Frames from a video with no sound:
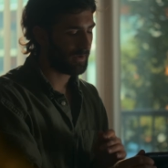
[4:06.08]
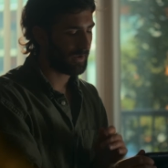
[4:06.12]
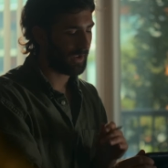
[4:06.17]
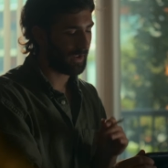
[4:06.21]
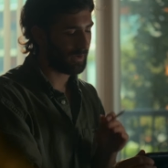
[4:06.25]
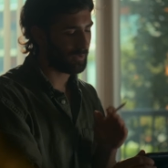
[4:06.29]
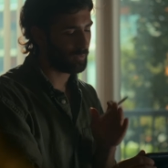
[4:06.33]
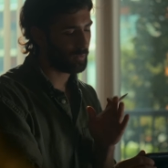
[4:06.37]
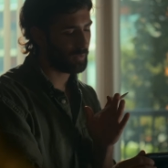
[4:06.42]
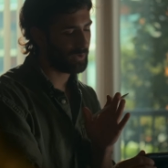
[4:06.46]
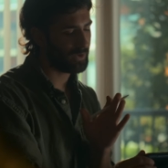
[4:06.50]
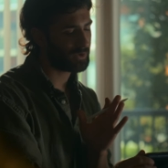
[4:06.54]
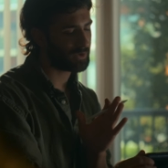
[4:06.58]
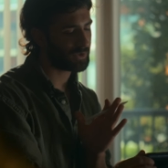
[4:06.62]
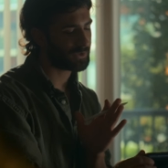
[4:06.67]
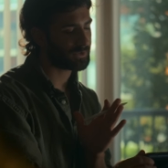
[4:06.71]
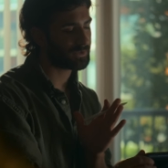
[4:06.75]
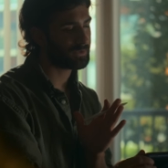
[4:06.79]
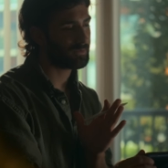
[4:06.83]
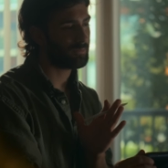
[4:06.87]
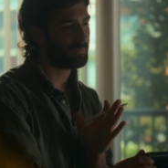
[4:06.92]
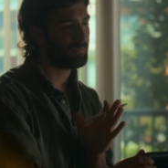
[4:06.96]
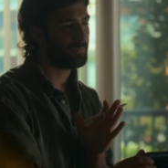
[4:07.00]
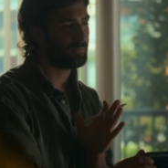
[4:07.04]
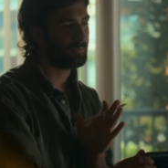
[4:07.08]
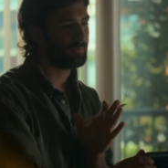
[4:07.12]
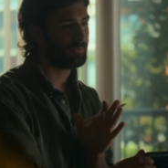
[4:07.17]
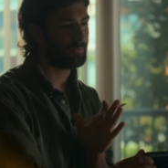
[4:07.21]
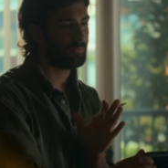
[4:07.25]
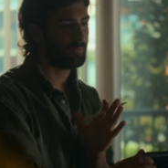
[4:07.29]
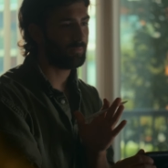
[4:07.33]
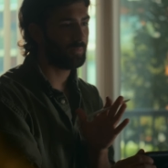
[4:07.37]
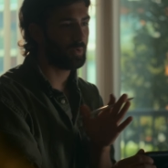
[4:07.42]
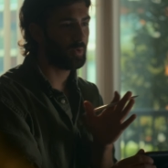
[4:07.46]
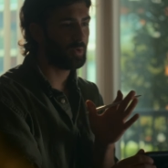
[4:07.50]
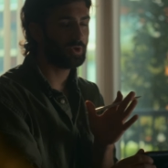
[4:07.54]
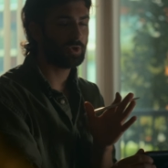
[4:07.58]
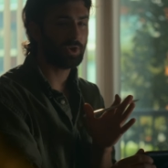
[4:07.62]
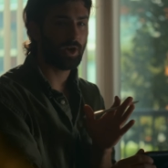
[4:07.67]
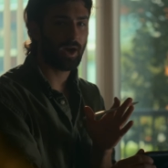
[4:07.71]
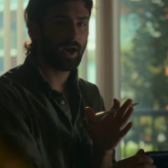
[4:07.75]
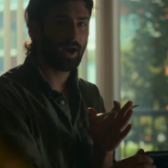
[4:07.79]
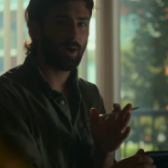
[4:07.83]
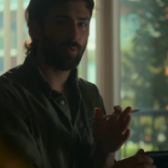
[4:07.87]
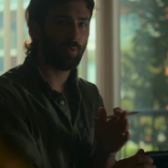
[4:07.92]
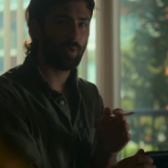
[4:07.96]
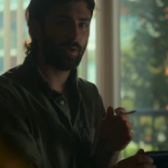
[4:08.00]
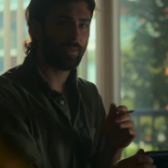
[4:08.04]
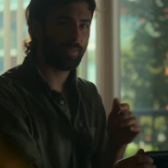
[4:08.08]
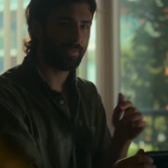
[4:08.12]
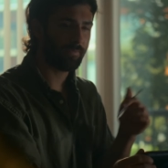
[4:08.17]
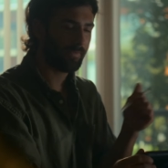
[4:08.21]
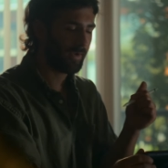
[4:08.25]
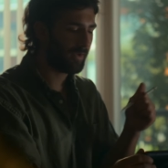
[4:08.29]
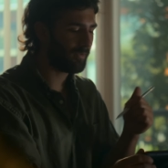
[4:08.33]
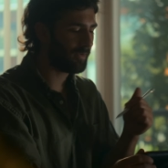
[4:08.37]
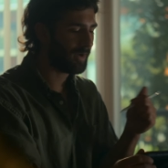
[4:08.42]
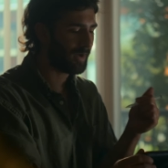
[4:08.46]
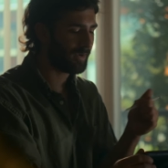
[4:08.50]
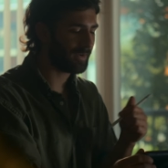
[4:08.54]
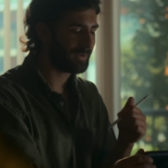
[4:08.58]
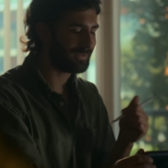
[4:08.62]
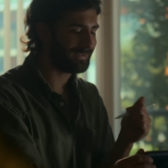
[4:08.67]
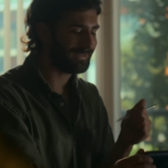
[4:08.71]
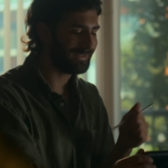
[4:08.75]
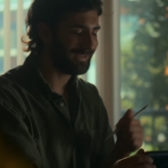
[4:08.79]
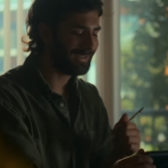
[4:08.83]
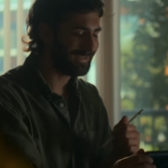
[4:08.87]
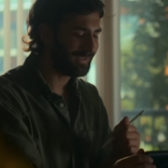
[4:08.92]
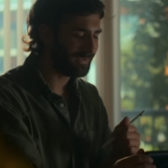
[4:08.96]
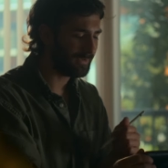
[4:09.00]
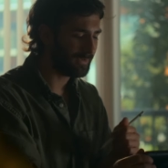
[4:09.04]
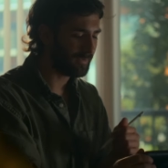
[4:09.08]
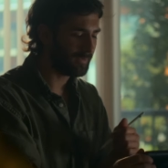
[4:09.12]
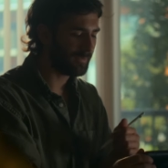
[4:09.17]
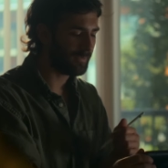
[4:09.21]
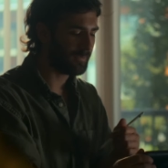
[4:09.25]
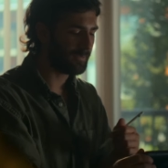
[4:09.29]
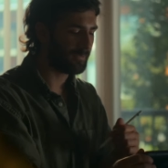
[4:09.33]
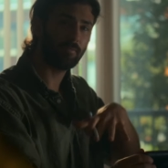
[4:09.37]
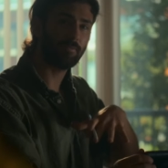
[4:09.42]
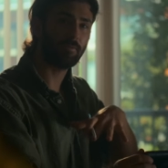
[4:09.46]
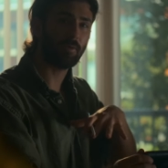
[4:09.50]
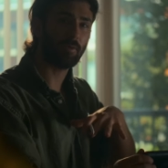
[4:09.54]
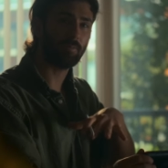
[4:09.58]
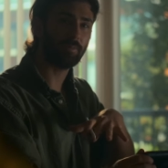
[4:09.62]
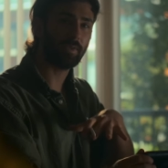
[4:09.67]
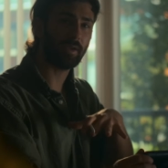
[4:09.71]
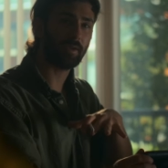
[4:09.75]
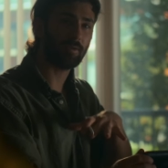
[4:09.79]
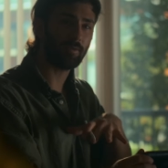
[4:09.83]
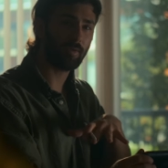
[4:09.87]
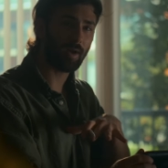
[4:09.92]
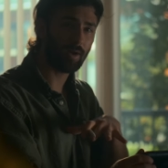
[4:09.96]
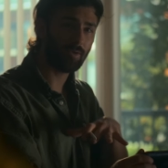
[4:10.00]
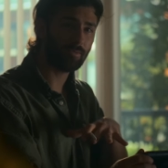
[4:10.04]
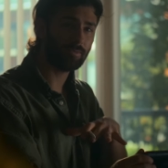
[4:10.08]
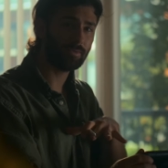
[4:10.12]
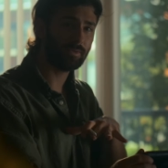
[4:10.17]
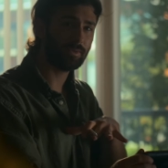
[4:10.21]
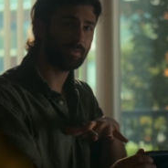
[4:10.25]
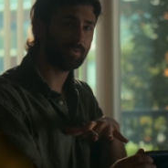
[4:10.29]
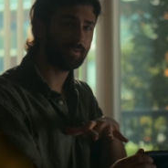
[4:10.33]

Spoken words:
and we just push our 1200D from the ground